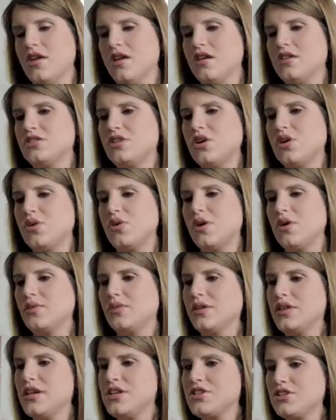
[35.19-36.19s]
So our
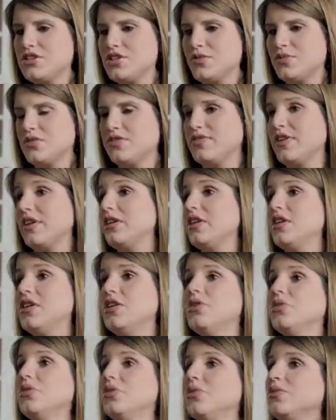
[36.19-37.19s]
relationship was fairly
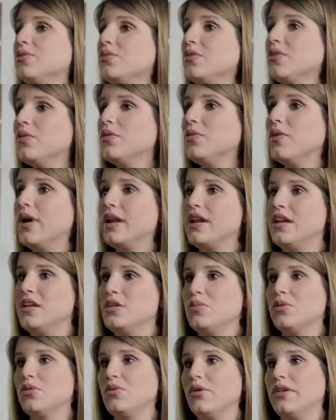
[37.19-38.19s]
new when he
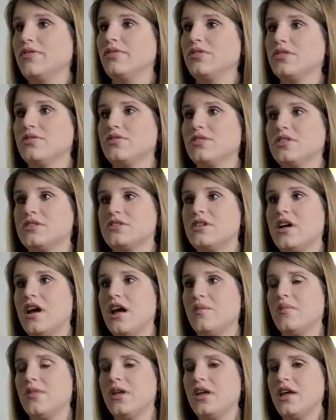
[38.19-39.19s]
deployed for the first
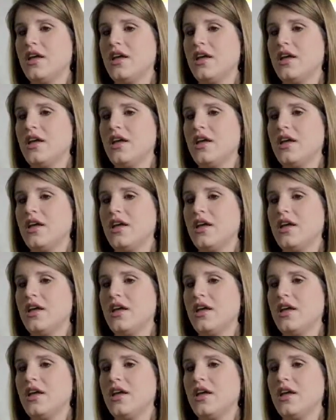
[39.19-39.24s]
time.